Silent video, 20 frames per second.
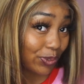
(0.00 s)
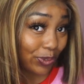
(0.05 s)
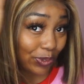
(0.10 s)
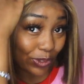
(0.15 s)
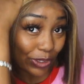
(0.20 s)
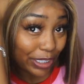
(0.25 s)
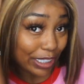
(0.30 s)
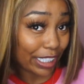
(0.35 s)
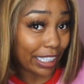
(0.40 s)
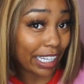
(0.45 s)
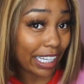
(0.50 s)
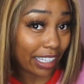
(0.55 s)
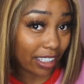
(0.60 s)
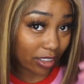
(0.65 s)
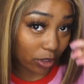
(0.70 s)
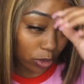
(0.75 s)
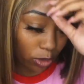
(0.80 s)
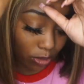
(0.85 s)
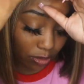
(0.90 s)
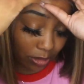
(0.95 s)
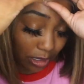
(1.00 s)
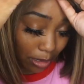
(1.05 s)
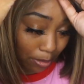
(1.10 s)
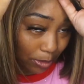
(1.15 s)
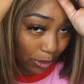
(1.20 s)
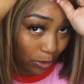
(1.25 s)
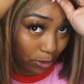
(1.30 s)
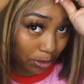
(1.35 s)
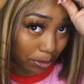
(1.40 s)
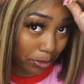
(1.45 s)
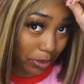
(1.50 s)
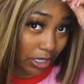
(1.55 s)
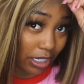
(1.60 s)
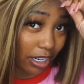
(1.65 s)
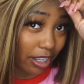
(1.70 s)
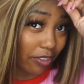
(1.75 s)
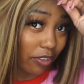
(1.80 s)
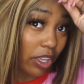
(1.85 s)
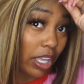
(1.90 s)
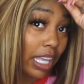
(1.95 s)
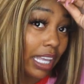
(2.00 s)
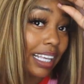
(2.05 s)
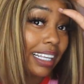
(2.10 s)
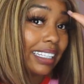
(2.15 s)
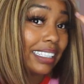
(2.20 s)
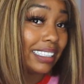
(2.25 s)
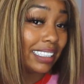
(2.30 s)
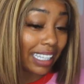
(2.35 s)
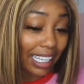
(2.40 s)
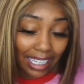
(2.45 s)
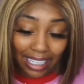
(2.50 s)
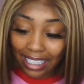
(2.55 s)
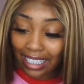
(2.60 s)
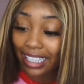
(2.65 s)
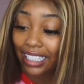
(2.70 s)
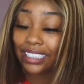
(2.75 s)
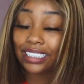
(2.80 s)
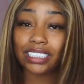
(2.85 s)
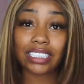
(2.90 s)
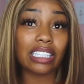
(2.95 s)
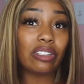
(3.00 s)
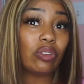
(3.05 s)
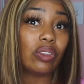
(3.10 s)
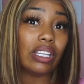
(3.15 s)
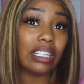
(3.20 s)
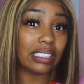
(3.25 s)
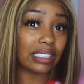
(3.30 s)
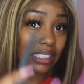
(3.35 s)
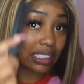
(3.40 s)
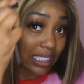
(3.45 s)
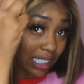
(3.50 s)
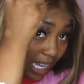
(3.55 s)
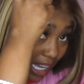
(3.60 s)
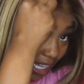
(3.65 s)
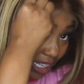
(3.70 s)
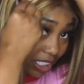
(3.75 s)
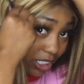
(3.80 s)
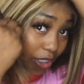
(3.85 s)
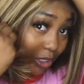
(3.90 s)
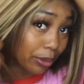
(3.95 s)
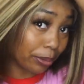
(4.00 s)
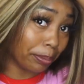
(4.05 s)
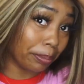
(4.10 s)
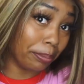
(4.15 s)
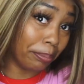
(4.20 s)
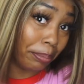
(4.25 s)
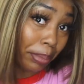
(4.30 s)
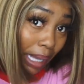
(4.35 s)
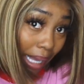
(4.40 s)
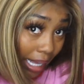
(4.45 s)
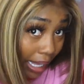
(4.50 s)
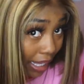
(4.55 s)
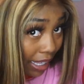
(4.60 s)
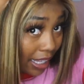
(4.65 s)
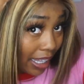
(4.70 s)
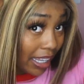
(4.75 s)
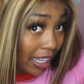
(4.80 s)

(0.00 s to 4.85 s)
I almost ripped it off. Get into this color, bitch.